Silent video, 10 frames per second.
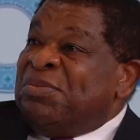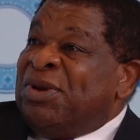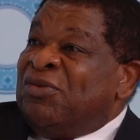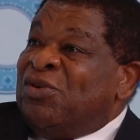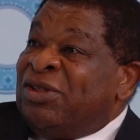
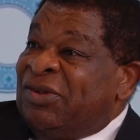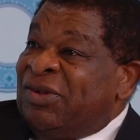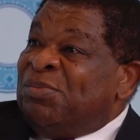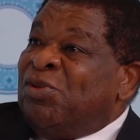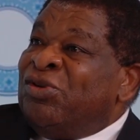But what
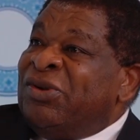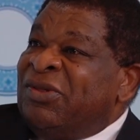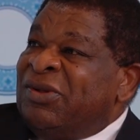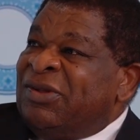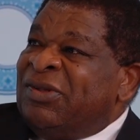is
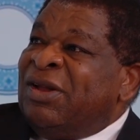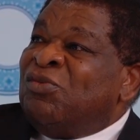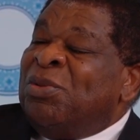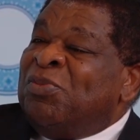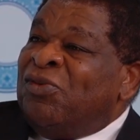important is
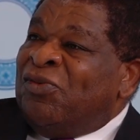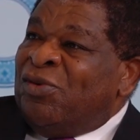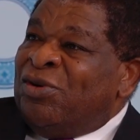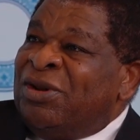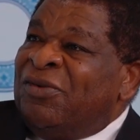that we put
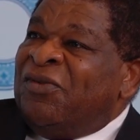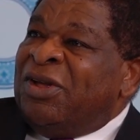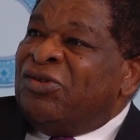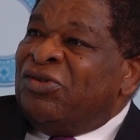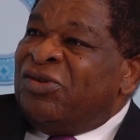forward the
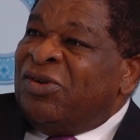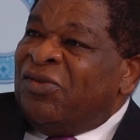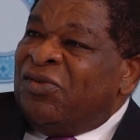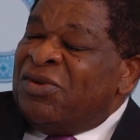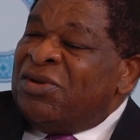virtues of